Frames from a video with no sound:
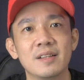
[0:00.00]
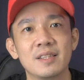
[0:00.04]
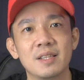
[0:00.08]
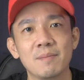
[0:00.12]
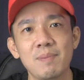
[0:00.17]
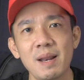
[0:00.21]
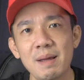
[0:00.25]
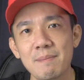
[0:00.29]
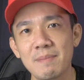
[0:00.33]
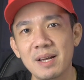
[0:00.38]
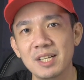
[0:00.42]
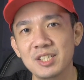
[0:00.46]
The
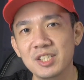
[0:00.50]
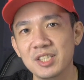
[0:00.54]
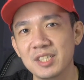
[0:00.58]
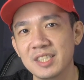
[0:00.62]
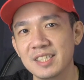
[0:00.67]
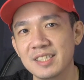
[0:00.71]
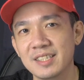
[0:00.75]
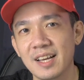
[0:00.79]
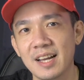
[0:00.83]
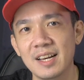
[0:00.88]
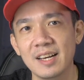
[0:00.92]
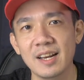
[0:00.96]

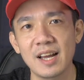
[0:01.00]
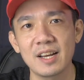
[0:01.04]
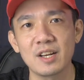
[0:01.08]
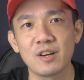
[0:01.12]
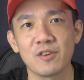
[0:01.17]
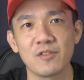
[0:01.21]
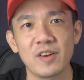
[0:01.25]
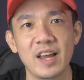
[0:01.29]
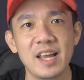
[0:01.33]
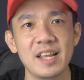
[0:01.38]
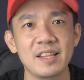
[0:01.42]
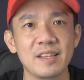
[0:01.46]
blackmagicdesign line
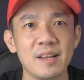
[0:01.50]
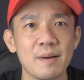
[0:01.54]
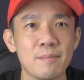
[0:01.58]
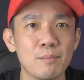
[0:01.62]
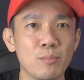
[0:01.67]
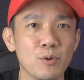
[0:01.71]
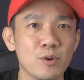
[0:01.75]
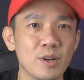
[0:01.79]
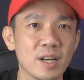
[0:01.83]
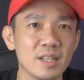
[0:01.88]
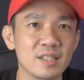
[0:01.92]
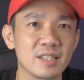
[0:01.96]
of
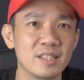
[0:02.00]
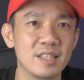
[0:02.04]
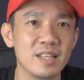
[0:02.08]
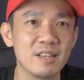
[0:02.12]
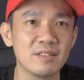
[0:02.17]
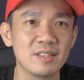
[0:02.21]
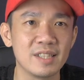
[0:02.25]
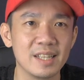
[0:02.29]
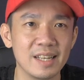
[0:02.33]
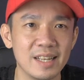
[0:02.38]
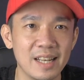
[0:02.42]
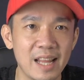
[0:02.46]
ATEM products
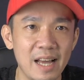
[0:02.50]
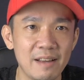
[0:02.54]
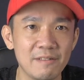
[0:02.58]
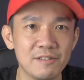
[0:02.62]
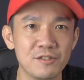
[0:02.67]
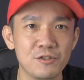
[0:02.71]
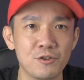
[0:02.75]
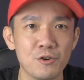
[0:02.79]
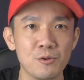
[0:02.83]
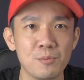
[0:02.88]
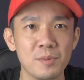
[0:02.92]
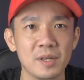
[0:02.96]
deals in live
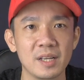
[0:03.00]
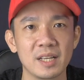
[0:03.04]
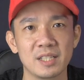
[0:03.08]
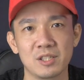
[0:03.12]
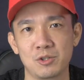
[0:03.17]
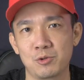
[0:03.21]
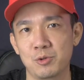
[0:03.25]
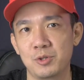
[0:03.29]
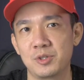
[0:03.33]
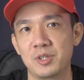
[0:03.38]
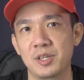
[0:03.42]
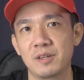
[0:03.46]
streaming
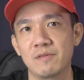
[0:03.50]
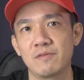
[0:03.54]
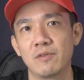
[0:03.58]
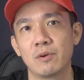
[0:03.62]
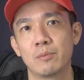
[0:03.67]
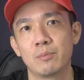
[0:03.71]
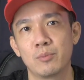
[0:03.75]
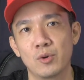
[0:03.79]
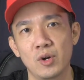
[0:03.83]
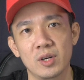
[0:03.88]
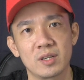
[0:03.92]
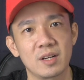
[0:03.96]
and switching
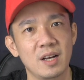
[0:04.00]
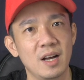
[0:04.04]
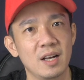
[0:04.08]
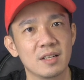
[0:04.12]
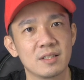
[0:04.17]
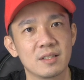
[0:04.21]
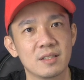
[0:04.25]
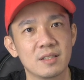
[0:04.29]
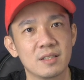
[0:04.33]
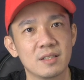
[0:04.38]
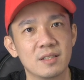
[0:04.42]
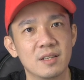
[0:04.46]
for
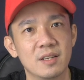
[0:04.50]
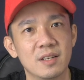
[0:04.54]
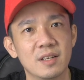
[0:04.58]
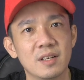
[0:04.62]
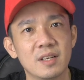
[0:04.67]
broadcasts.